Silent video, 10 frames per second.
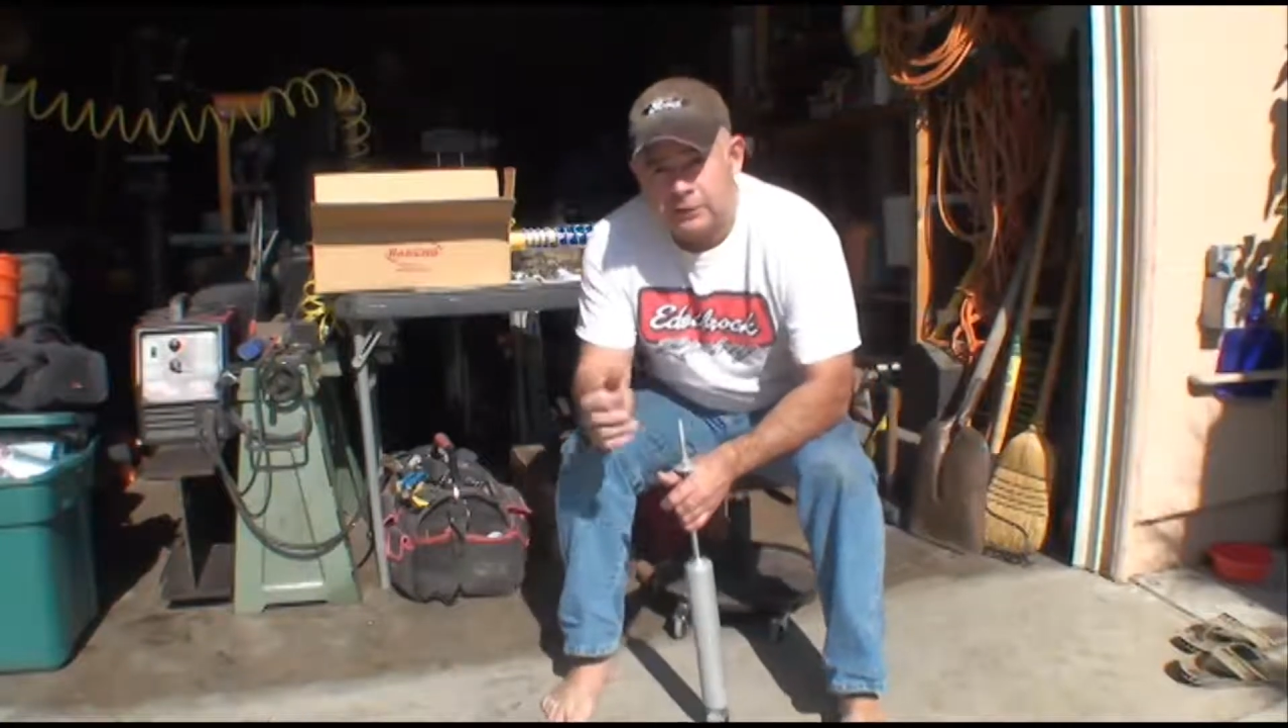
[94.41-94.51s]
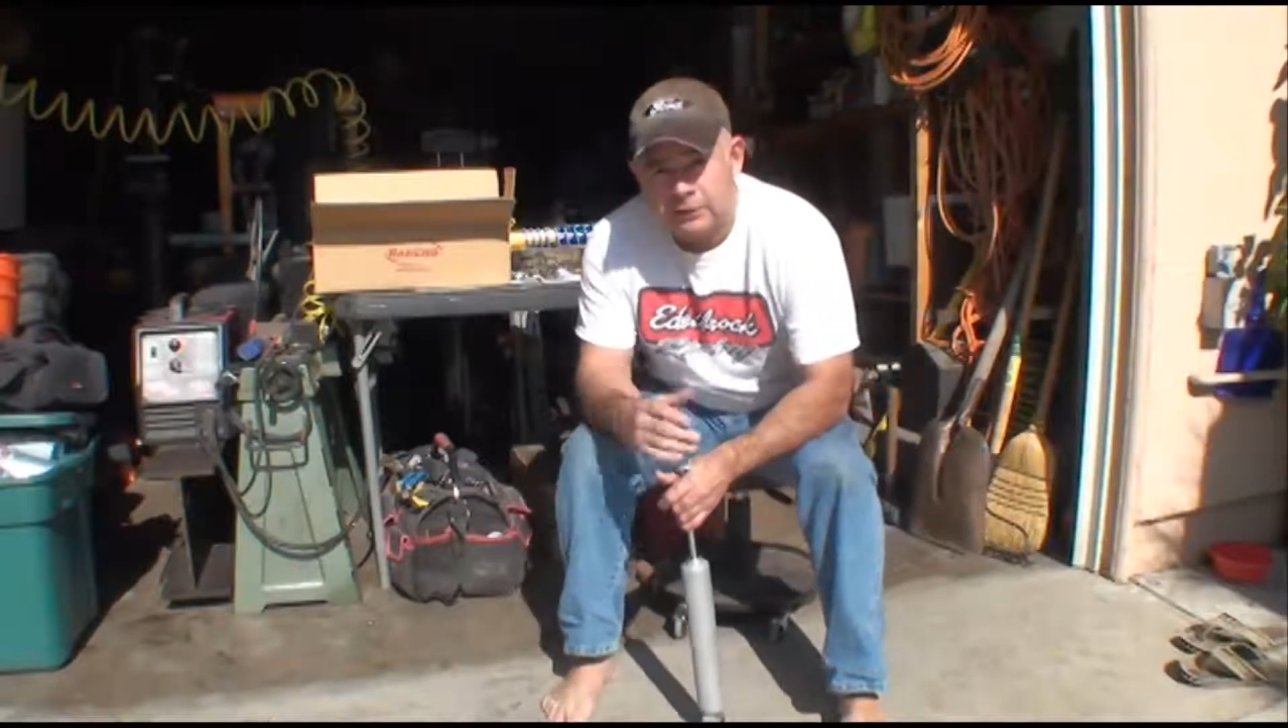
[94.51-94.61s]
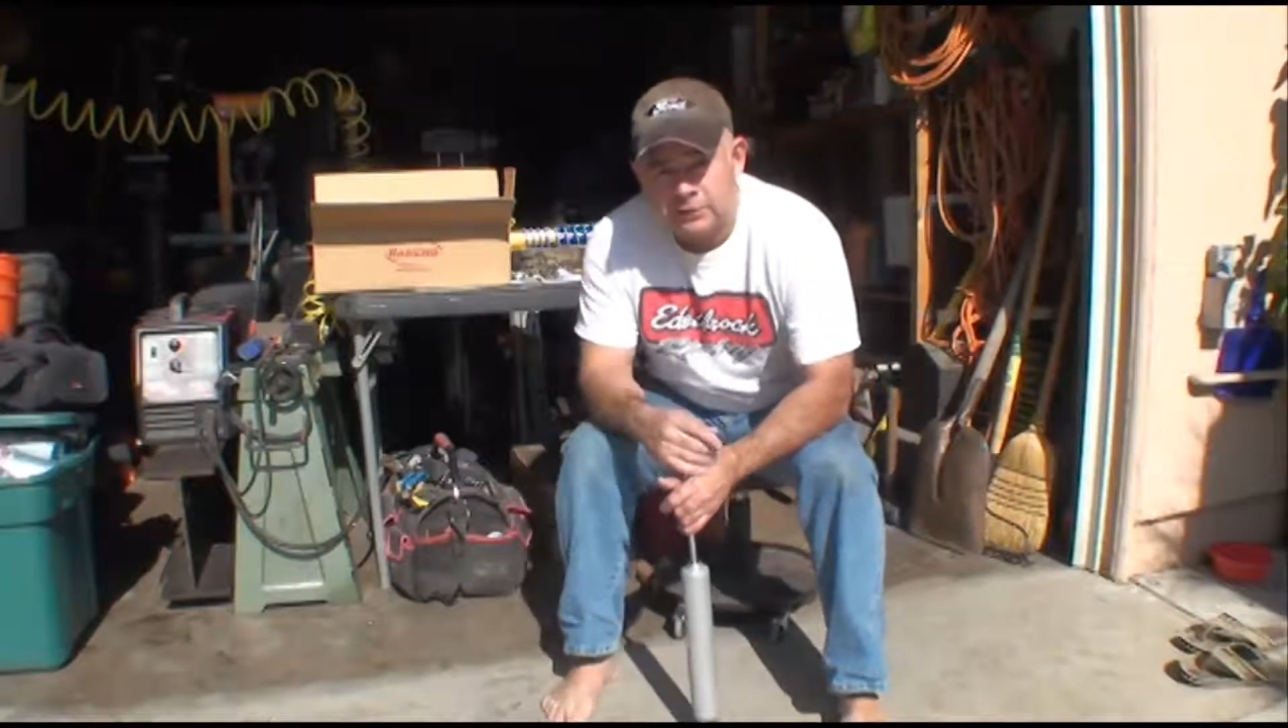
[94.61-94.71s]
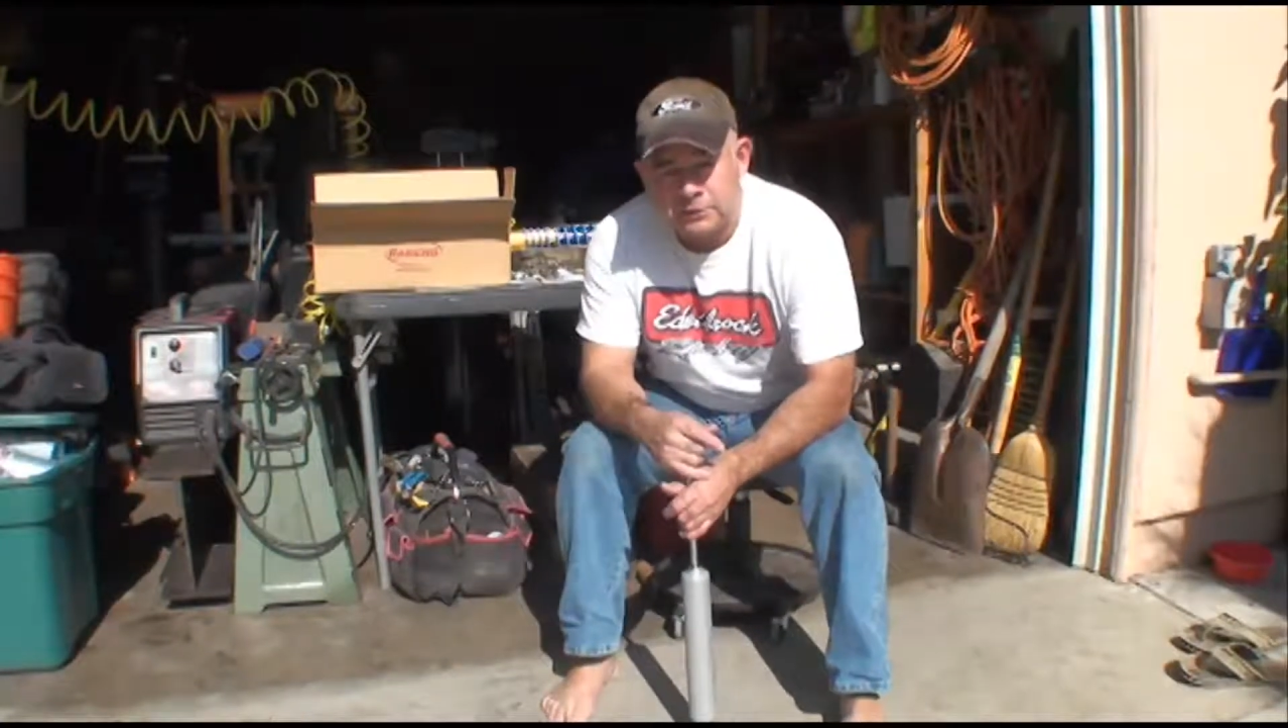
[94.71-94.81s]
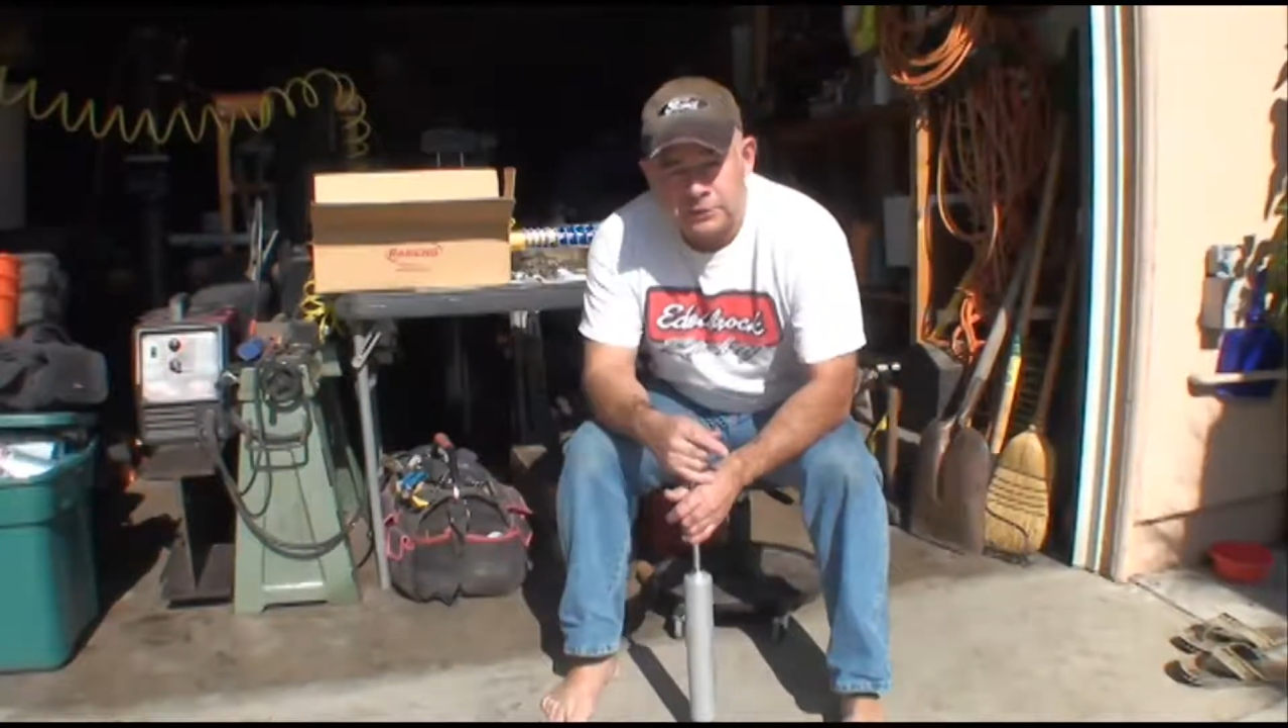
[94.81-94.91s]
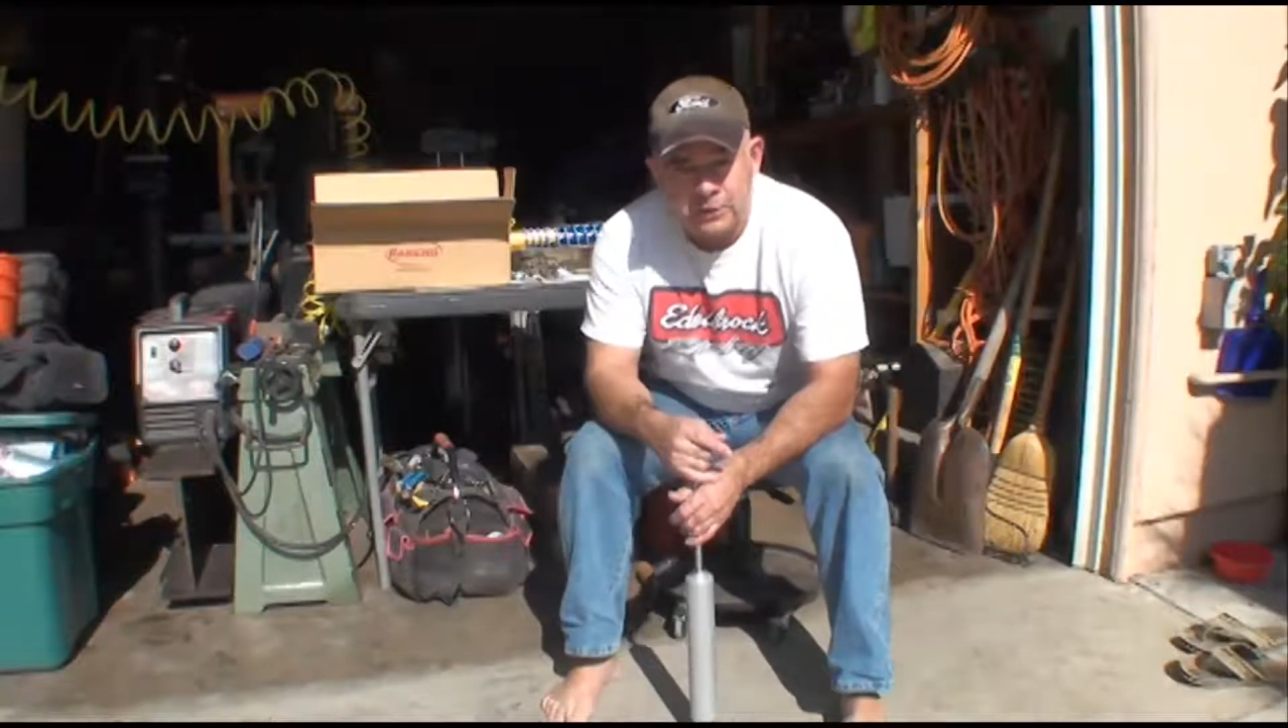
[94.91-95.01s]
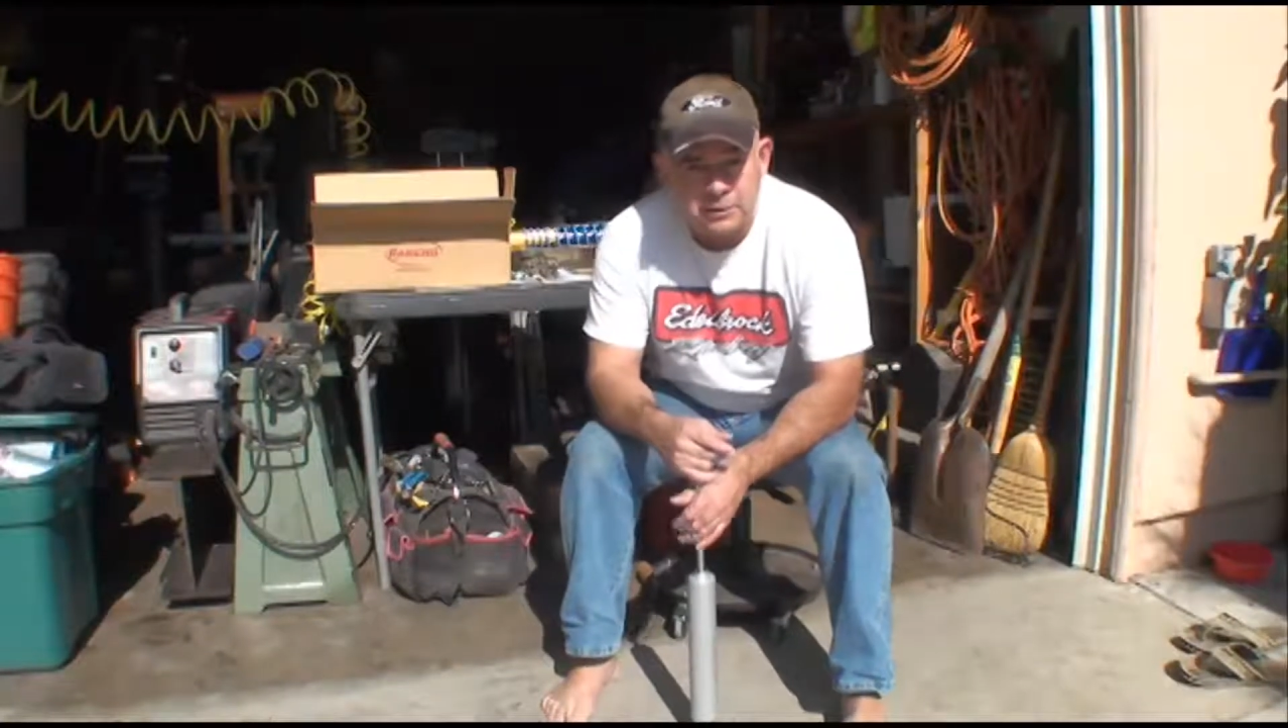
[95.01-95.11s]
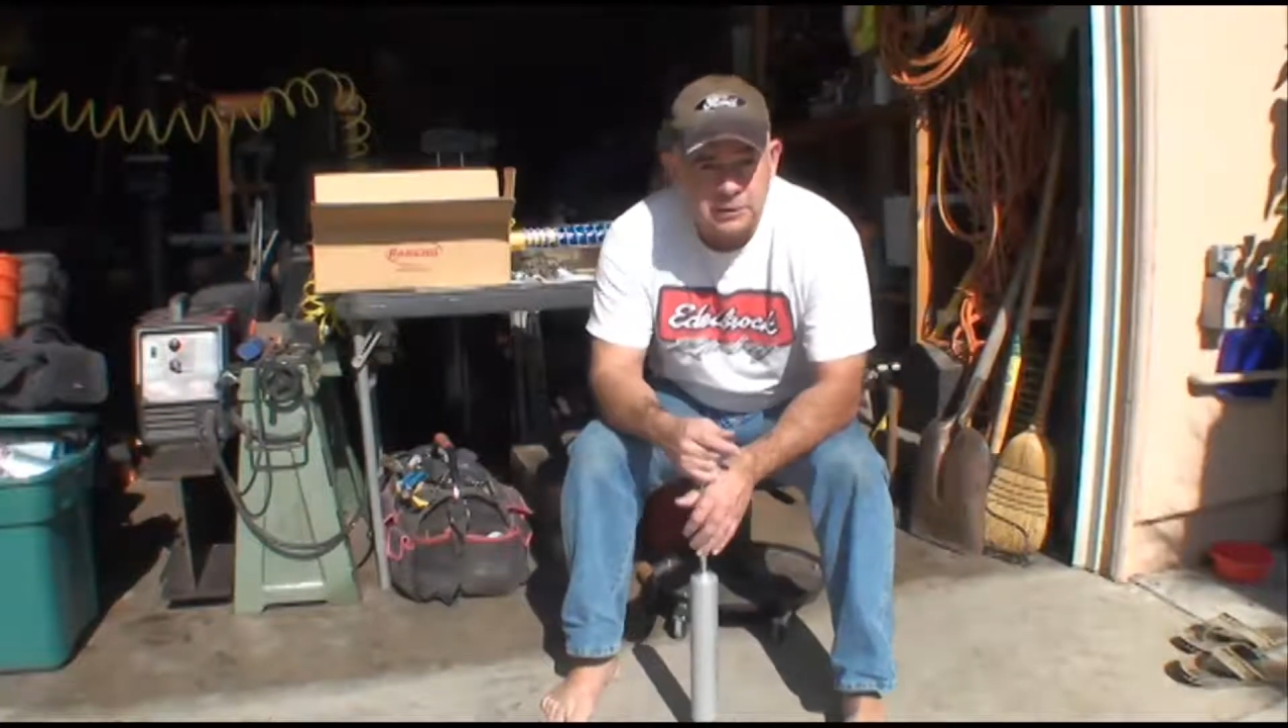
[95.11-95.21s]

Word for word: it's steering